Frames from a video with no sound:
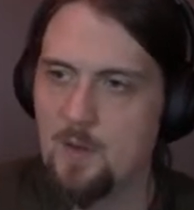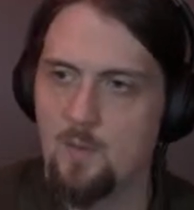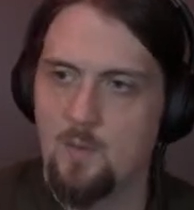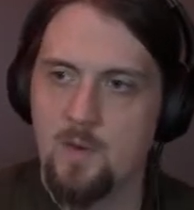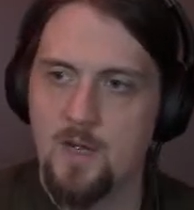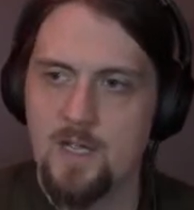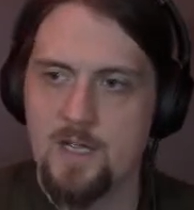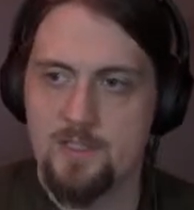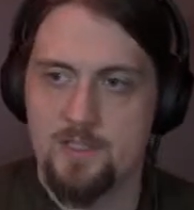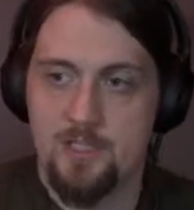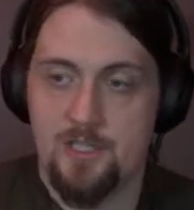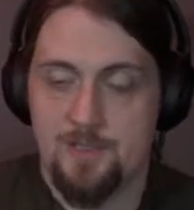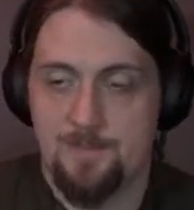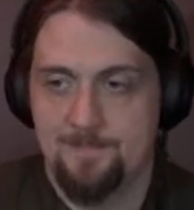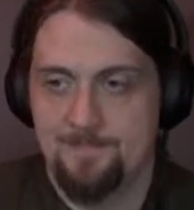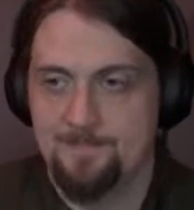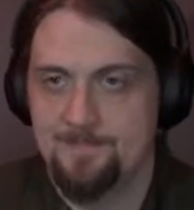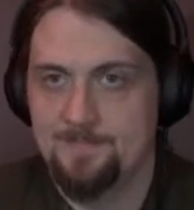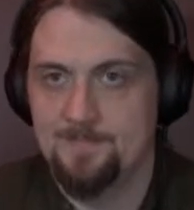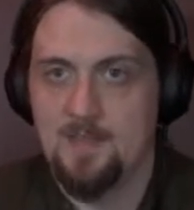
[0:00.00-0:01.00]
which
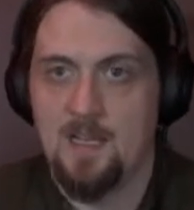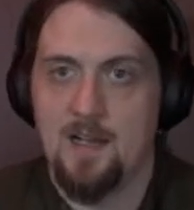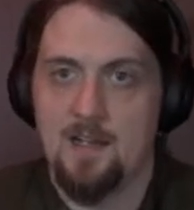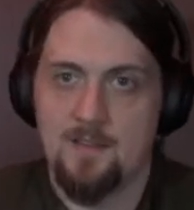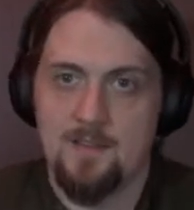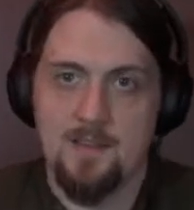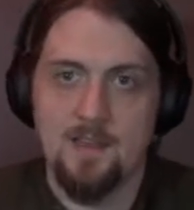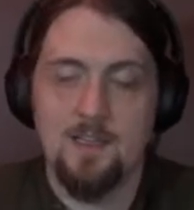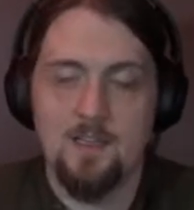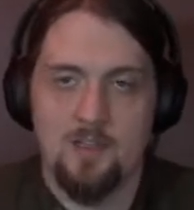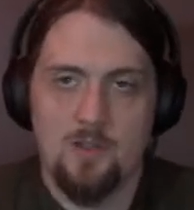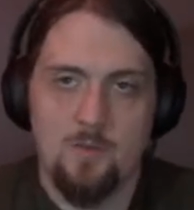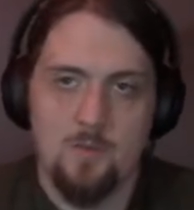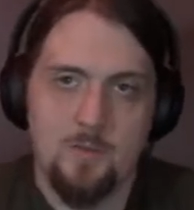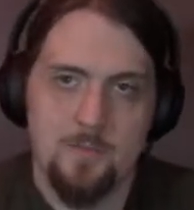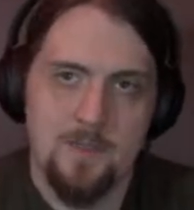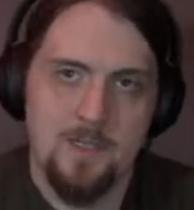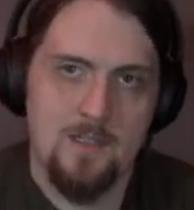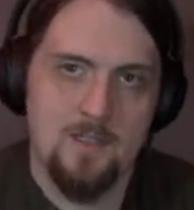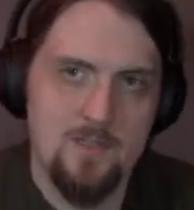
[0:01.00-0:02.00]
I think you will
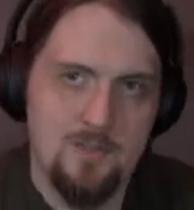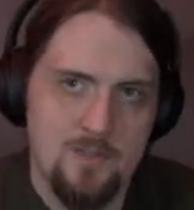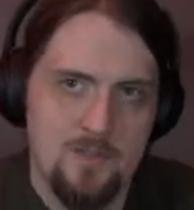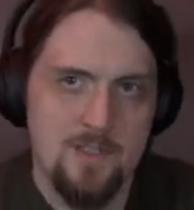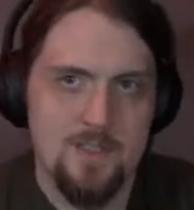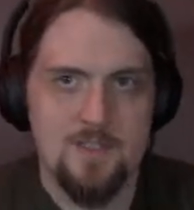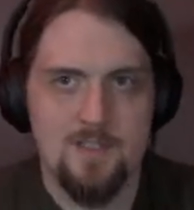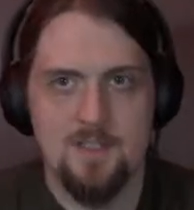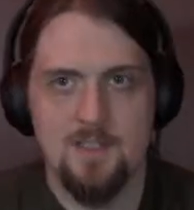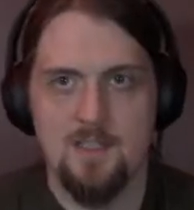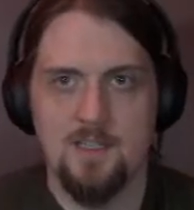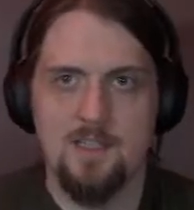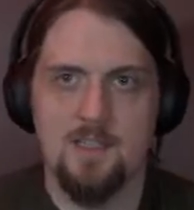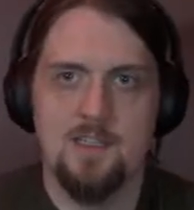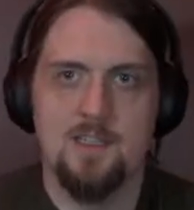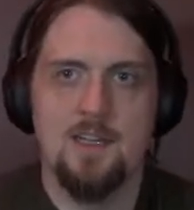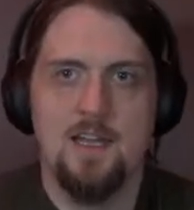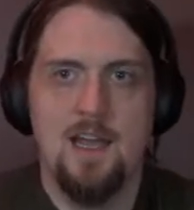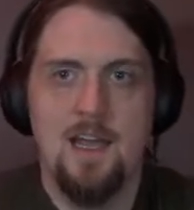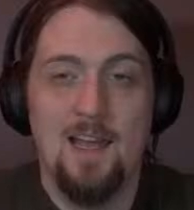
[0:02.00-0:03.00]
be interested
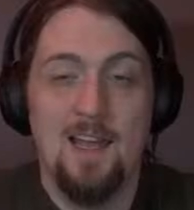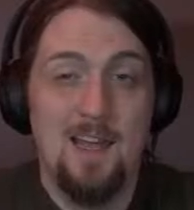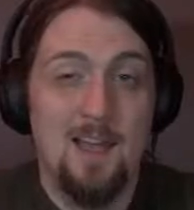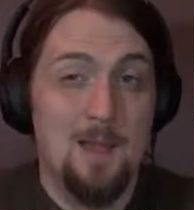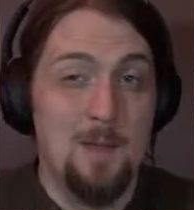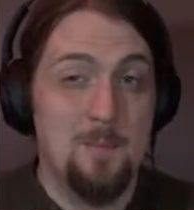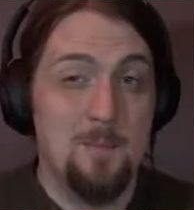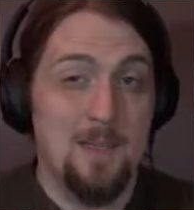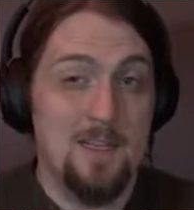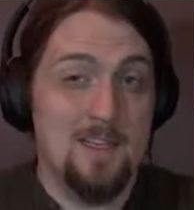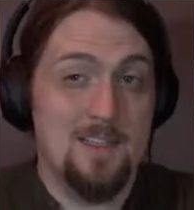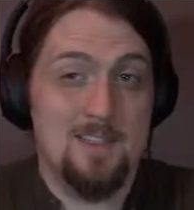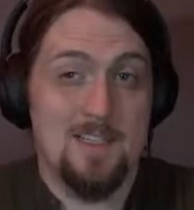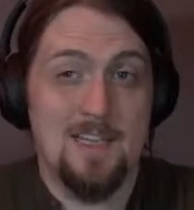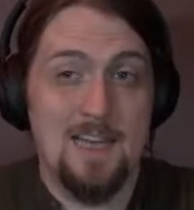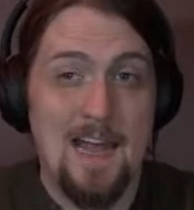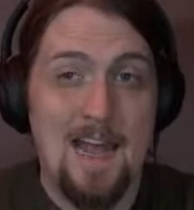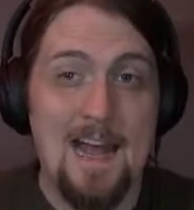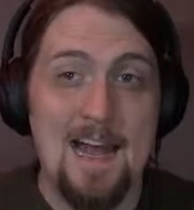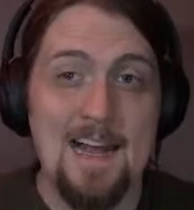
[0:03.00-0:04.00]
in because
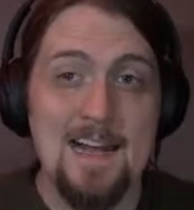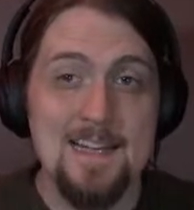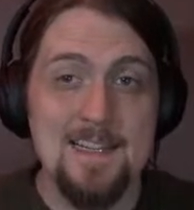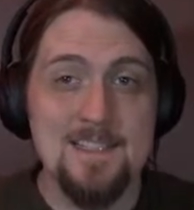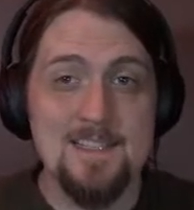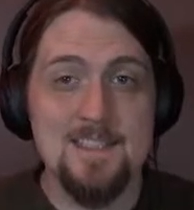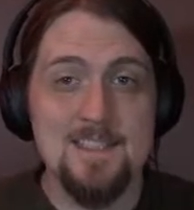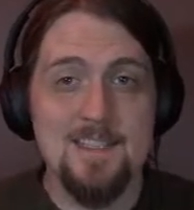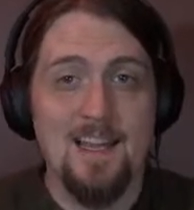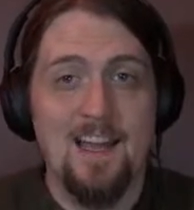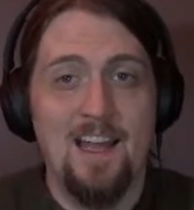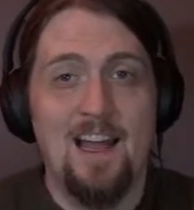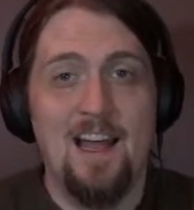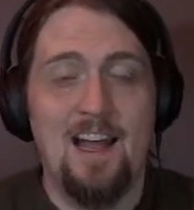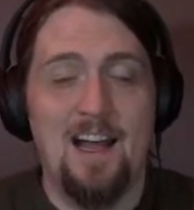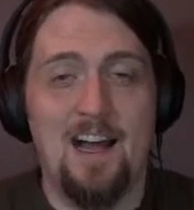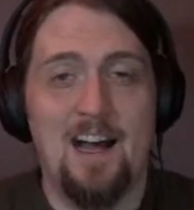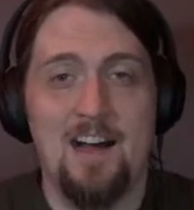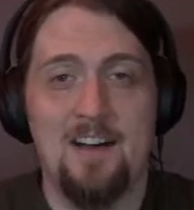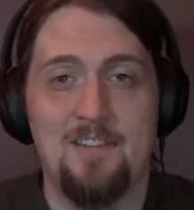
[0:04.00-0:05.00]
it has
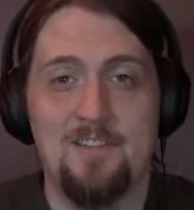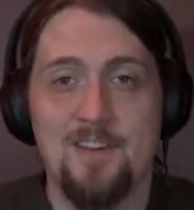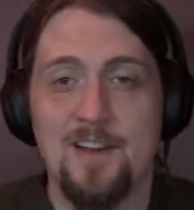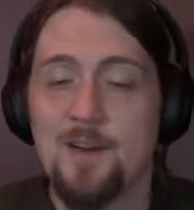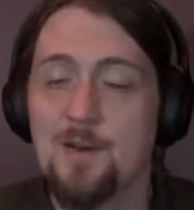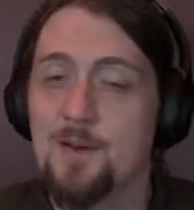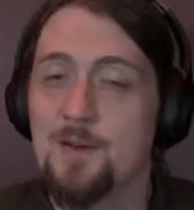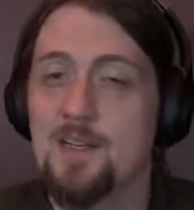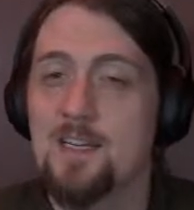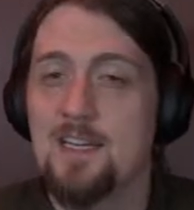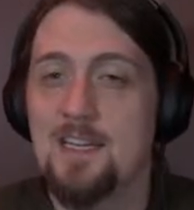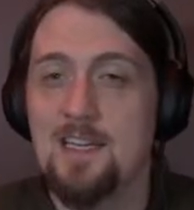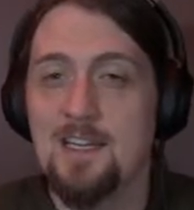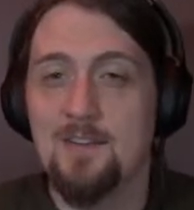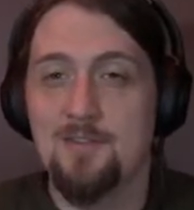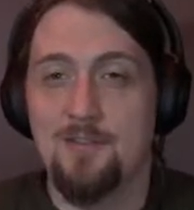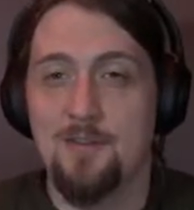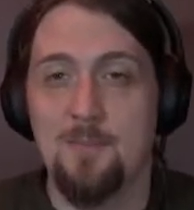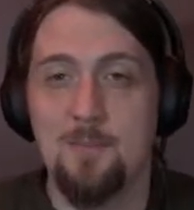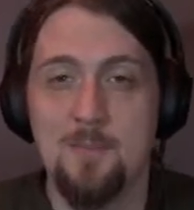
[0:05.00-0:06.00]
a very
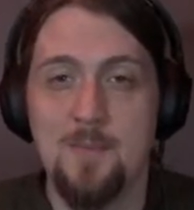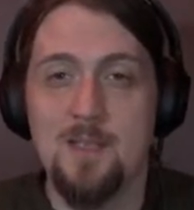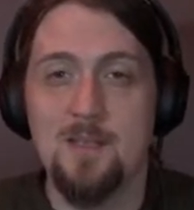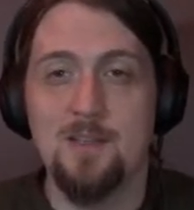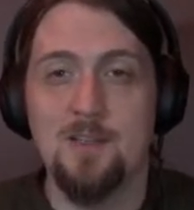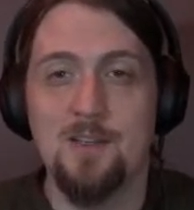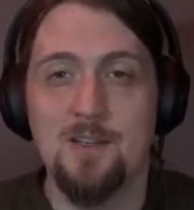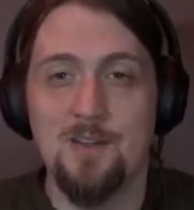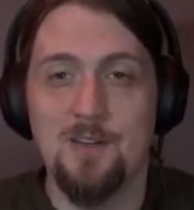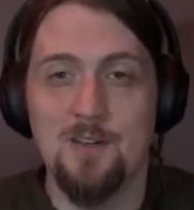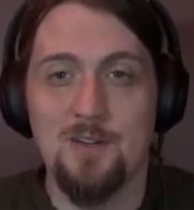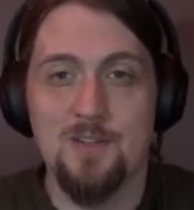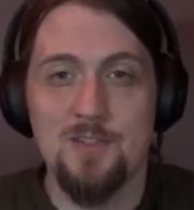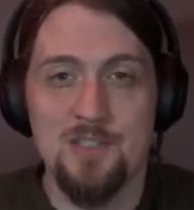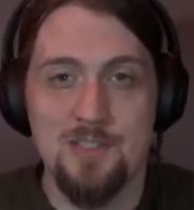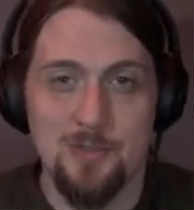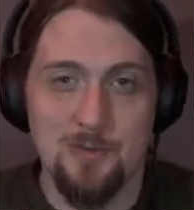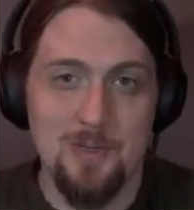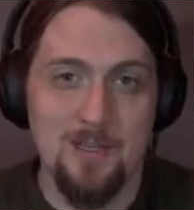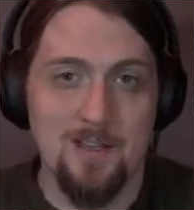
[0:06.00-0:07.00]
familiar
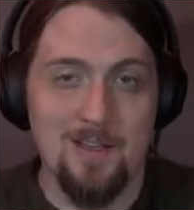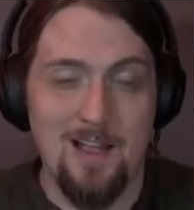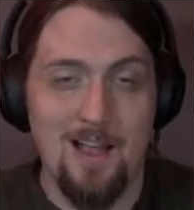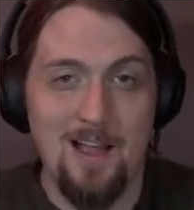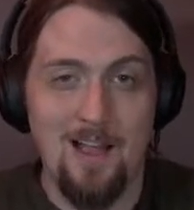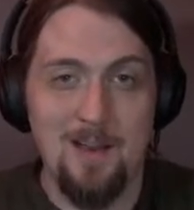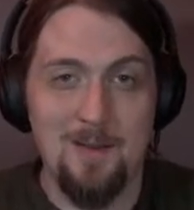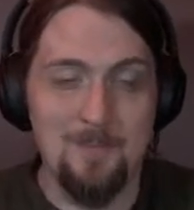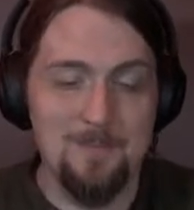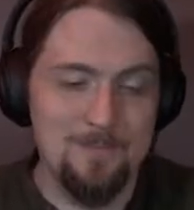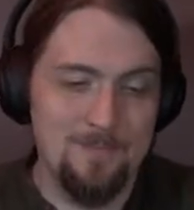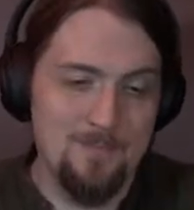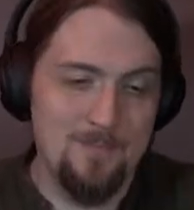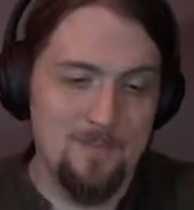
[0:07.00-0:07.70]
storyline,